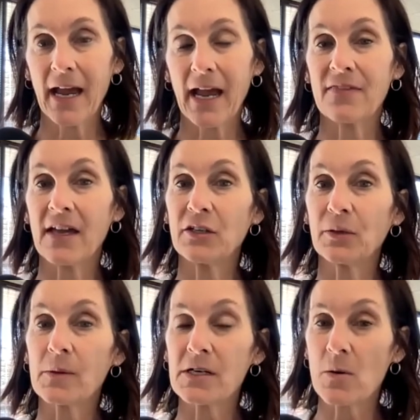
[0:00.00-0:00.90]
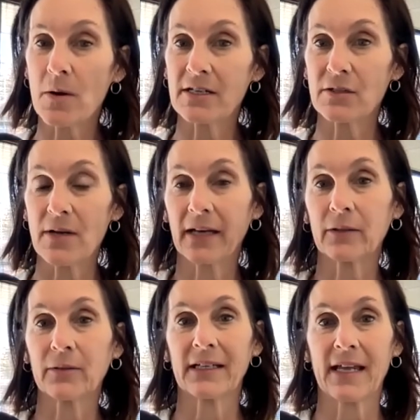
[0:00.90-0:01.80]
And then you are going to not
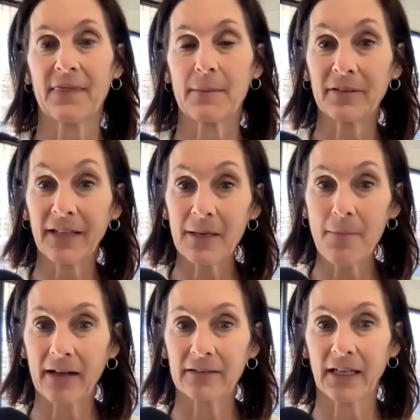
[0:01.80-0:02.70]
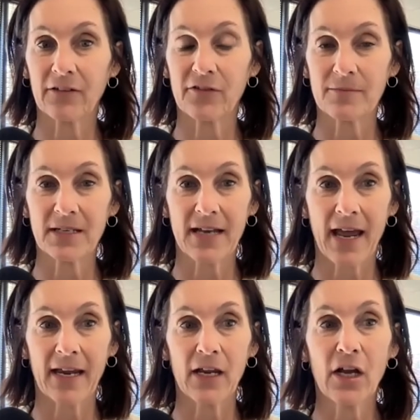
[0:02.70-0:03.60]
only get the playback link from
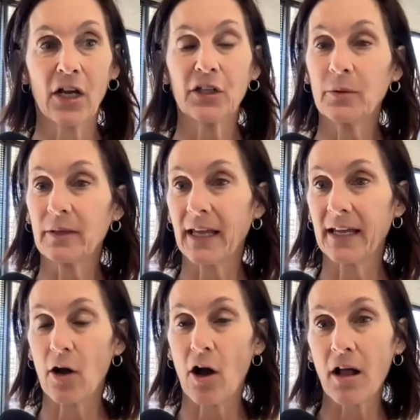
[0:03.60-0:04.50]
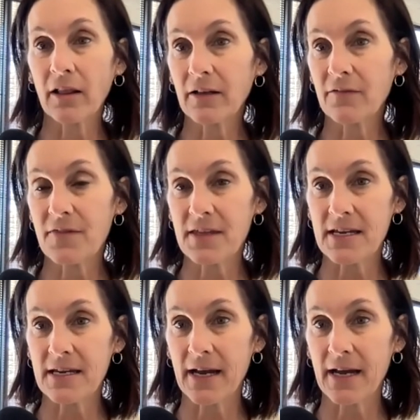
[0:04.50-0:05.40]
today, you will get all of
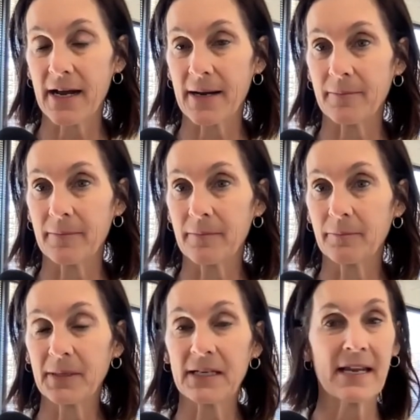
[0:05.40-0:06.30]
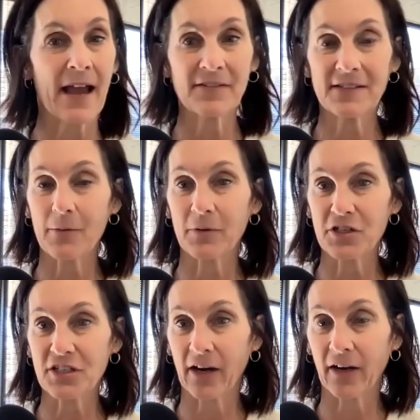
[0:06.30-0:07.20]
the PDFs that we're
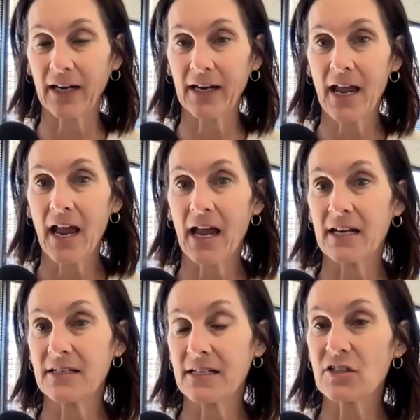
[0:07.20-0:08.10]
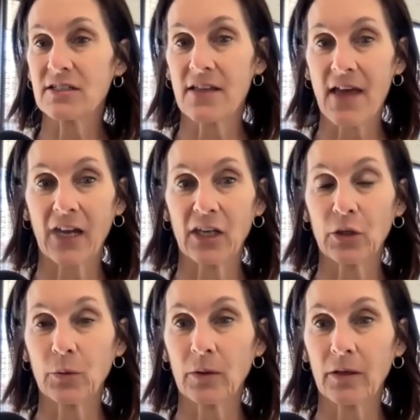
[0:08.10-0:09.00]
sharing. In addition to that,
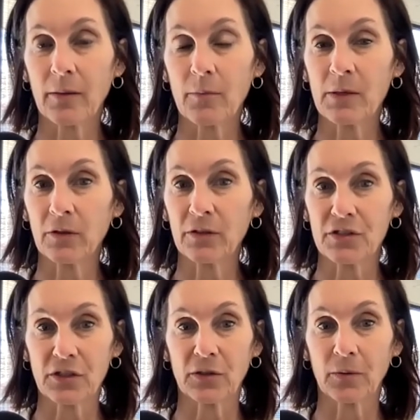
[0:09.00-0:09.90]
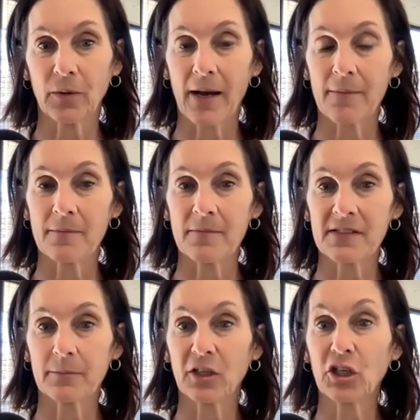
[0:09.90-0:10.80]
we will do
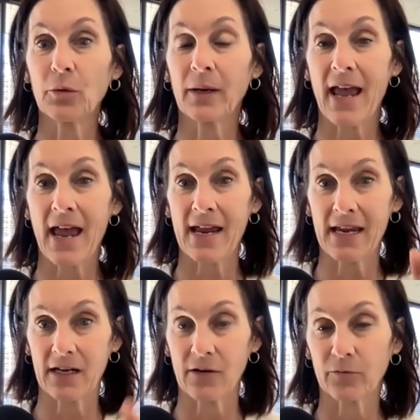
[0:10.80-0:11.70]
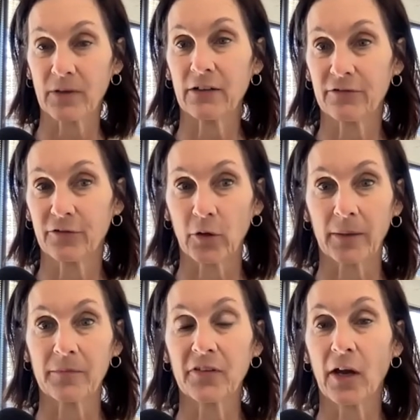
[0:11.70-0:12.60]
some Q&A in a written
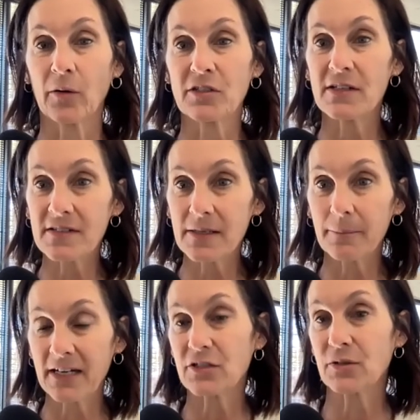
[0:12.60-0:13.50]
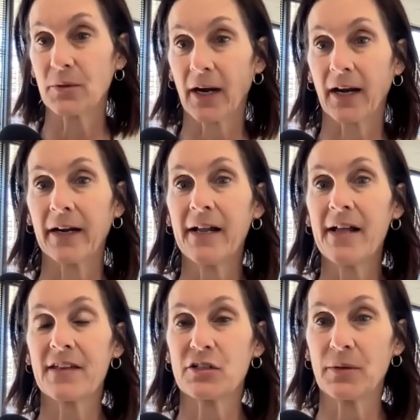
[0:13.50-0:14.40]
form. So just to make sure
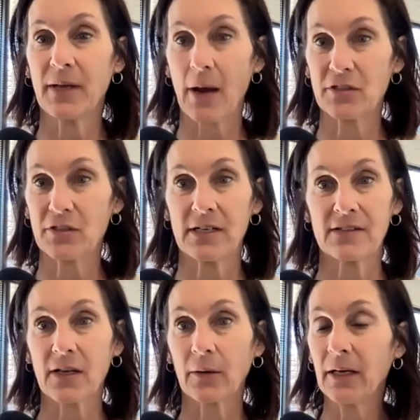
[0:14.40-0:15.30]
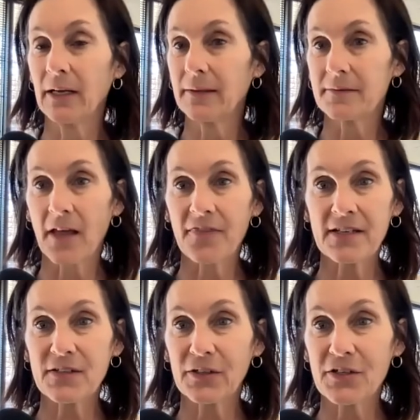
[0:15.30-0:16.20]
that you get what you need. So
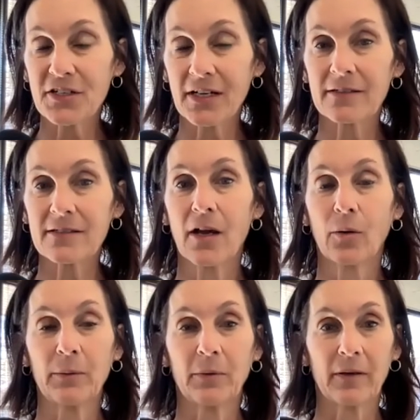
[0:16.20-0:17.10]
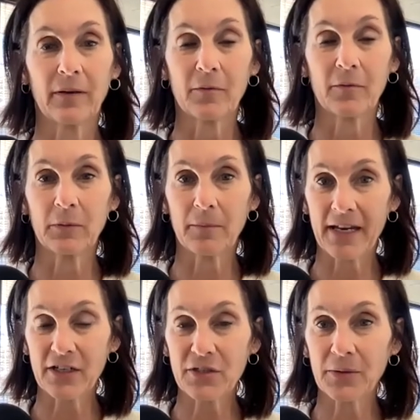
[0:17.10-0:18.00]
nothing's urgent. We will
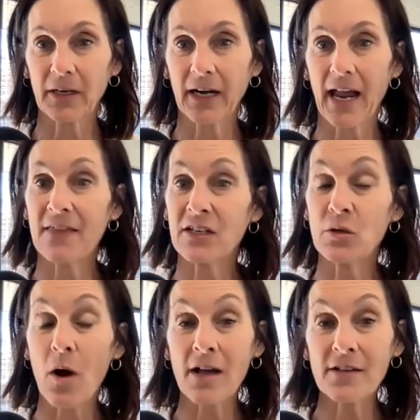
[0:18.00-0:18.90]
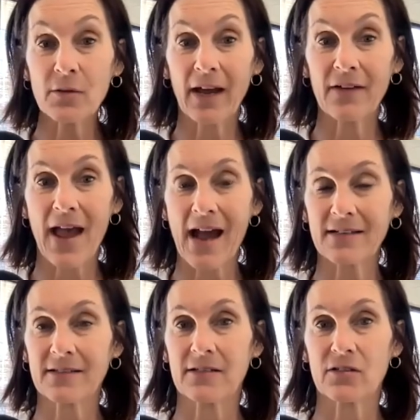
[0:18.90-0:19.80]
make sure. And then you also have
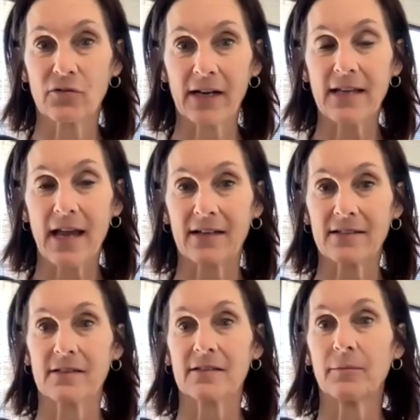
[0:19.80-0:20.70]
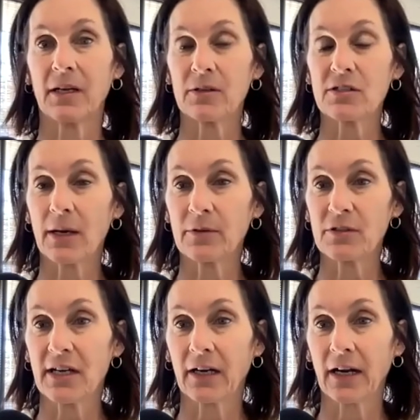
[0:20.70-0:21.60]
direct access to me, which I will
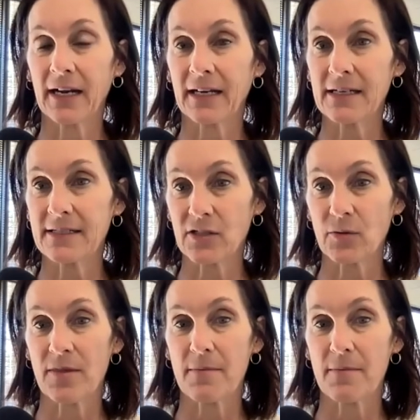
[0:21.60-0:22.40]
share how to get in touch with